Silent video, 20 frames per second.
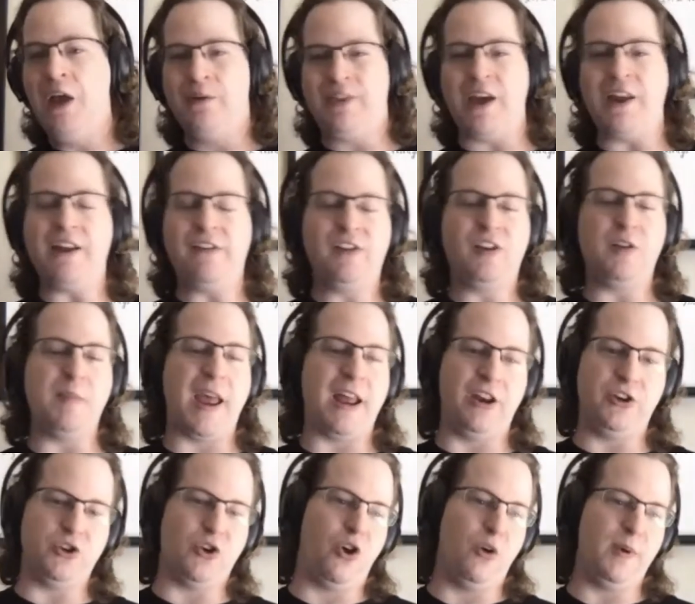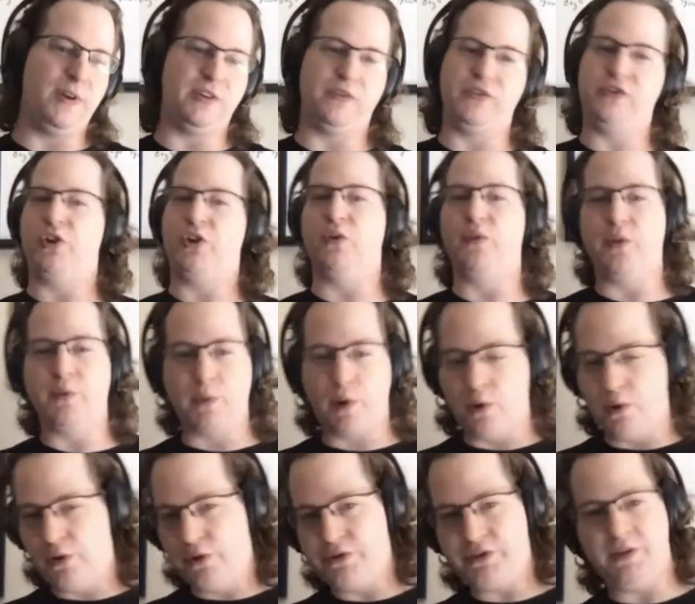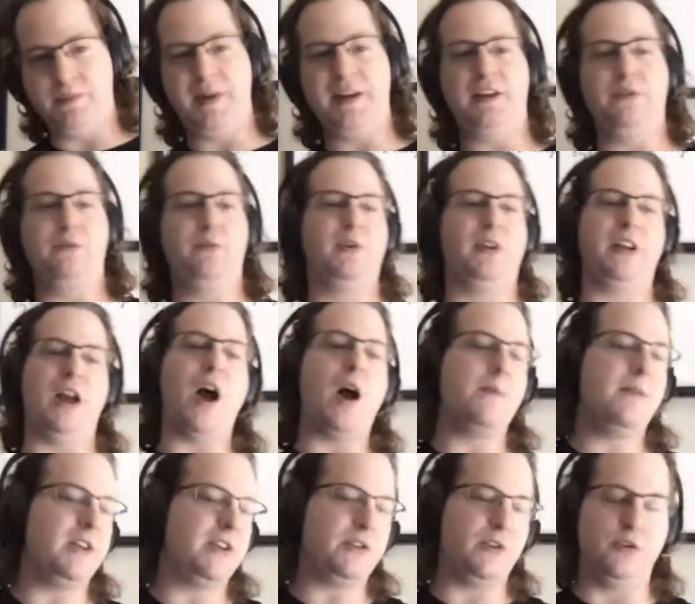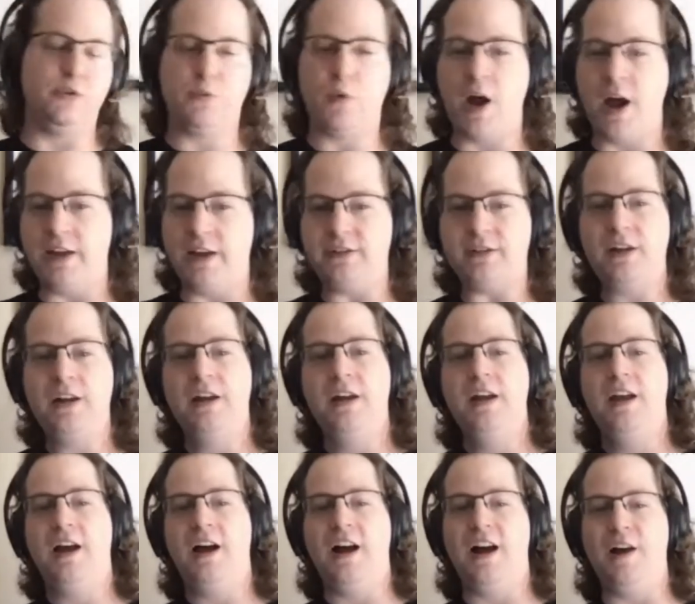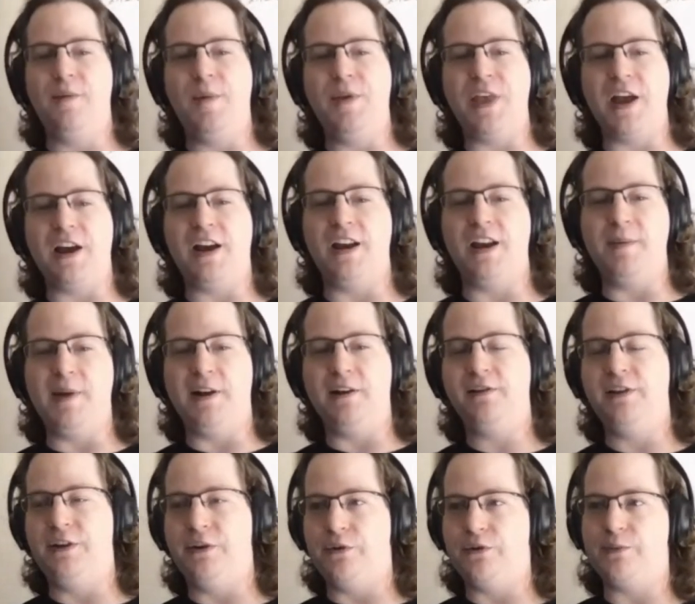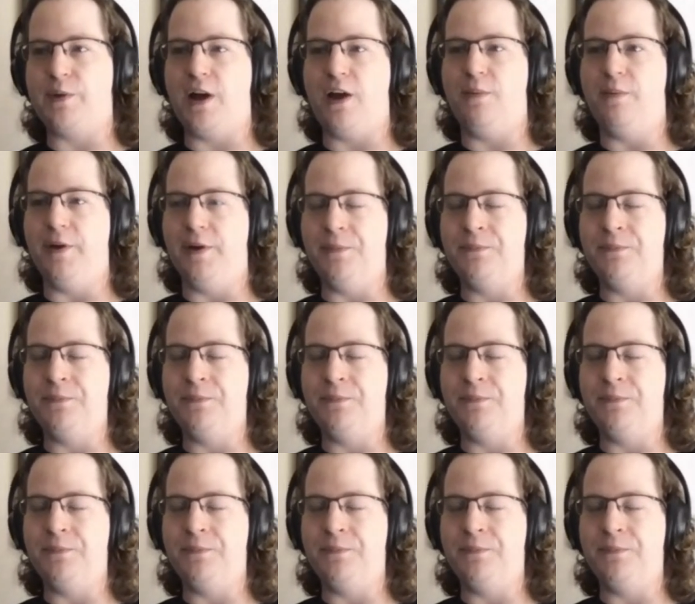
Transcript: without having to manage a whole bunch of server roles and make it really obvious who's what, um, and that kind of made it cleaner as well.